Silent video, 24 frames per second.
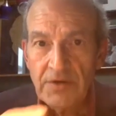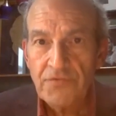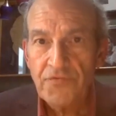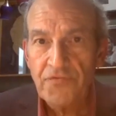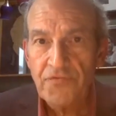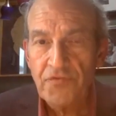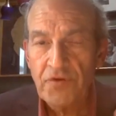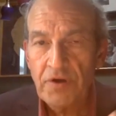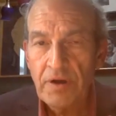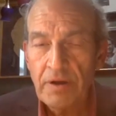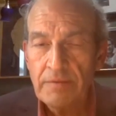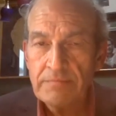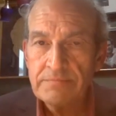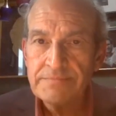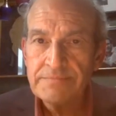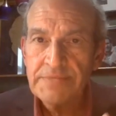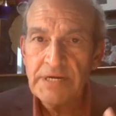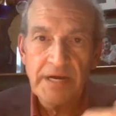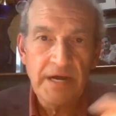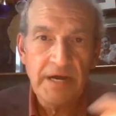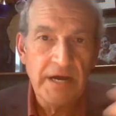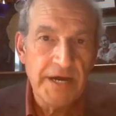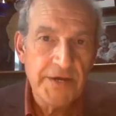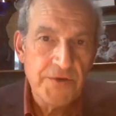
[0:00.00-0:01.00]
from
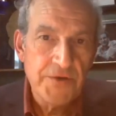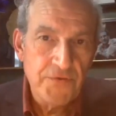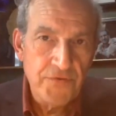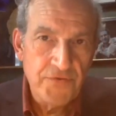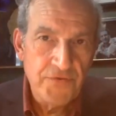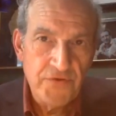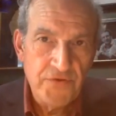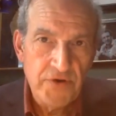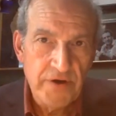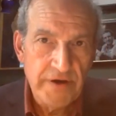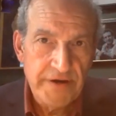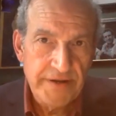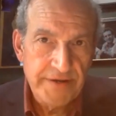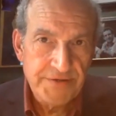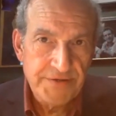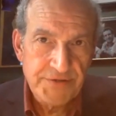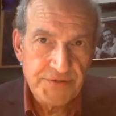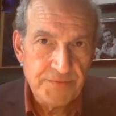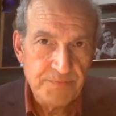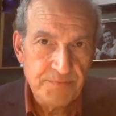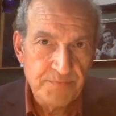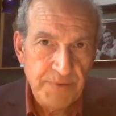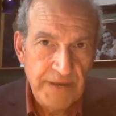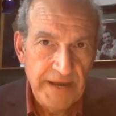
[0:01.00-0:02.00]
a guy who thought
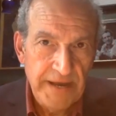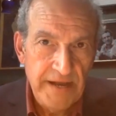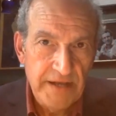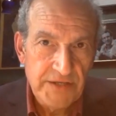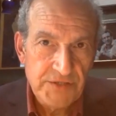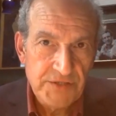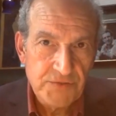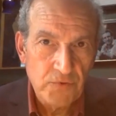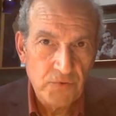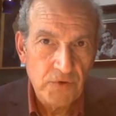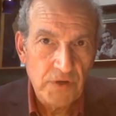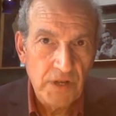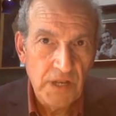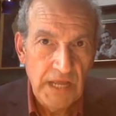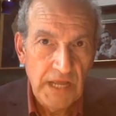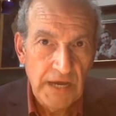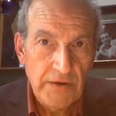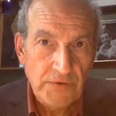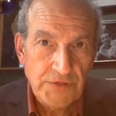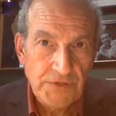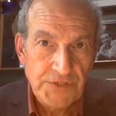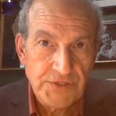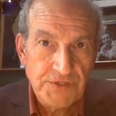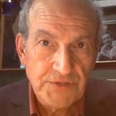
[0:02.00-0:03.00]
his pals were
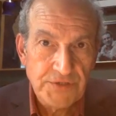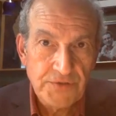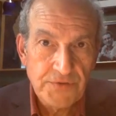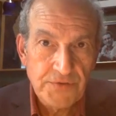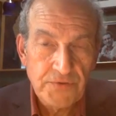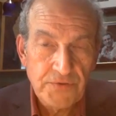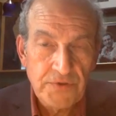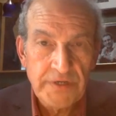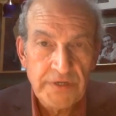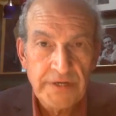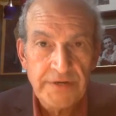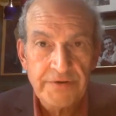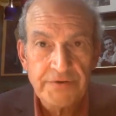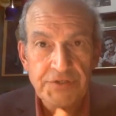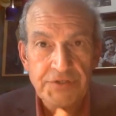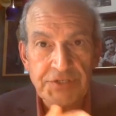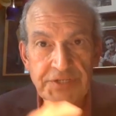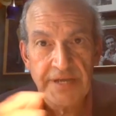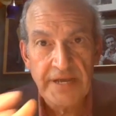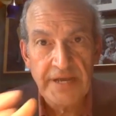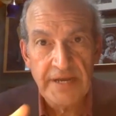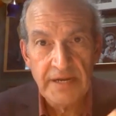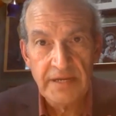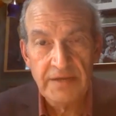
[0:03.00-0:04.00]
louts to an
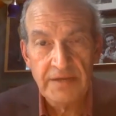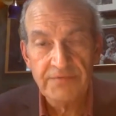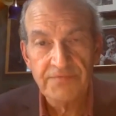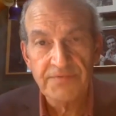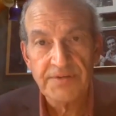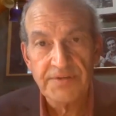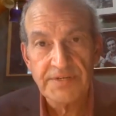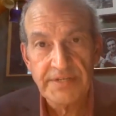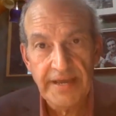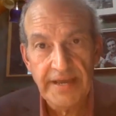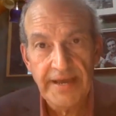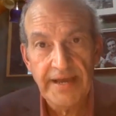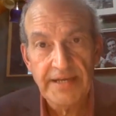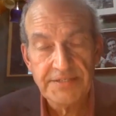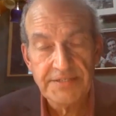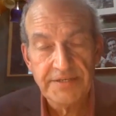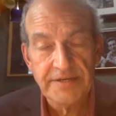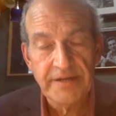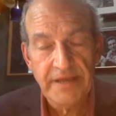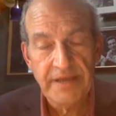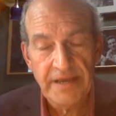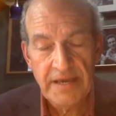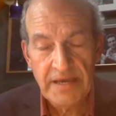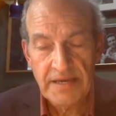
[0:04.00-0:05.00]
understanding of the task
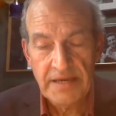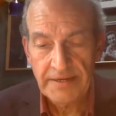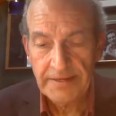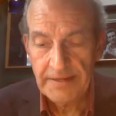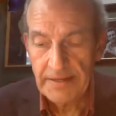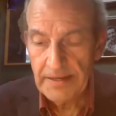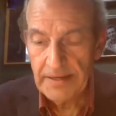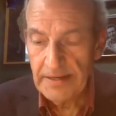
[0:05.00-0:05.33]
at hand.